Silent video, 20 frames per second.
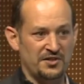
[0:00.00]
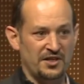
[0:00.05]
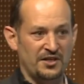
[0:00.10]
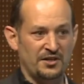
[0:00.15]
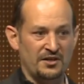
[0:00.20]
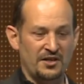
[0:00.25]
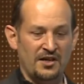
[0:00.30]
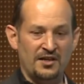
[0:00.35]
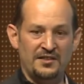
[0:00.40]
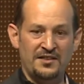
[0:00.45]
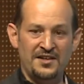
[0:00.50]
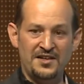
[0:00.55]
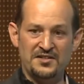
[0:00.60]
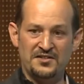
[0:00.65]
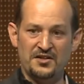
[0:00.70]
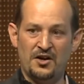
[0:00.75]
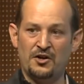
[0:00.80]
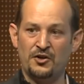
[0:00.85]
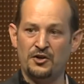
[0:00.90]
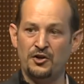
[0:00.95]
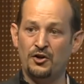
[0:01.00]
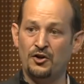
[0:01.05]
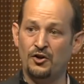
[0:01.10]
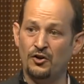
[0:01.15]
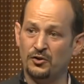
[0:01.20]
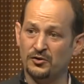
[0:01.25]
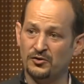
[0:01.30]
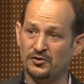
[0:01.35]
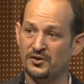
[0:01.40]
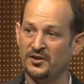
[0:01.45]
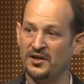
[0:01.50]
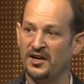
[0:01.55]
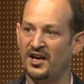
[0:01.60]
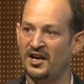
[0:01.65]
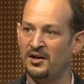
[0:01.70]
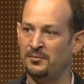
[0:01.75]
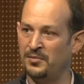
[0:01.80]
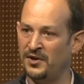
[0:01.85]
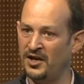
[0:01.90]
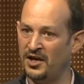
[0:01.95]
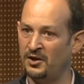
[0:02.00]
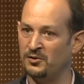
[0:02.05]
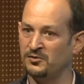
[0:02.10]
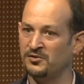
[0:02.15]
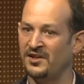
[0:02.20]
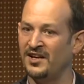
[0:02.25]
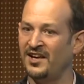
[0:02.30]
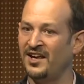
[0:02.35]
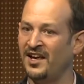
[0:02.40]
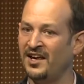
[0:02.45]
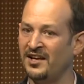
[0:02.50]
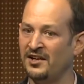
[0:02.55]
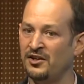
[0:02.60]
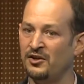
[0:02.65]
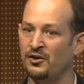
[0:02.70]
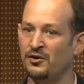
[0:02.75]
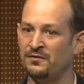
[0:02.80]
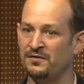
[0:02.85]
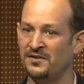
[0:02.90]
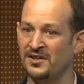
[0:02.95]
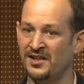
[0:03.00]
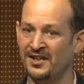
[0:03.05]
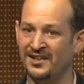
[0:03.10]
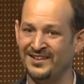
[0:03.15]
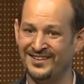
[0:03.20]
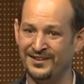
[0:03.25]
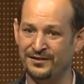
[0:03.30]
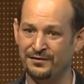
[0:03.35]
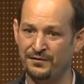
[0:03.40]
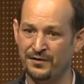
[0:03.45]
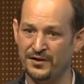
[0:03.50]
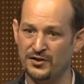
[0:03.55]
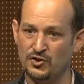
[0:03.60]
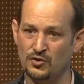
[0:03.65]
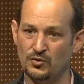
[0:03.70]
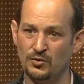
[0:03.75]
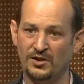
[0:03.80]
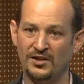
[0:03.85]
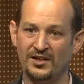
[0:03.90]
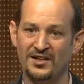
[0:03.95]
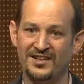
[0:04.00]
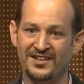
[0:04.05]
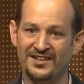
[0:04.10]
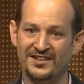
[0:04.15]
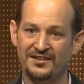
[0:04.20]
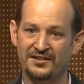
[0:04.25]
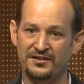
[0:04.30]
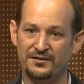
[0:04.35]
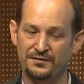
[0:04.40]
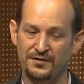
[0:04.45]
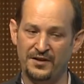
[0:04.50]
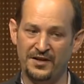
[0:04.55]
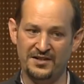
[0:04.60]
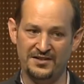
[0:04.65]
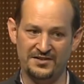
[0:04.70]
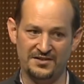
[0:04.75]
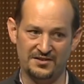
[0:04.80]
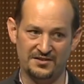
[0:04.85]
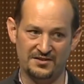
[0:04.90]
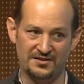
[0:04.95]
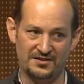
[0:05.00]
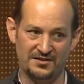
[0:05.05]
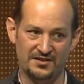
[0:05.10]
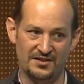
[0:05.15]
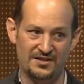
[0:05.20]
and these are not about any of the individual devices.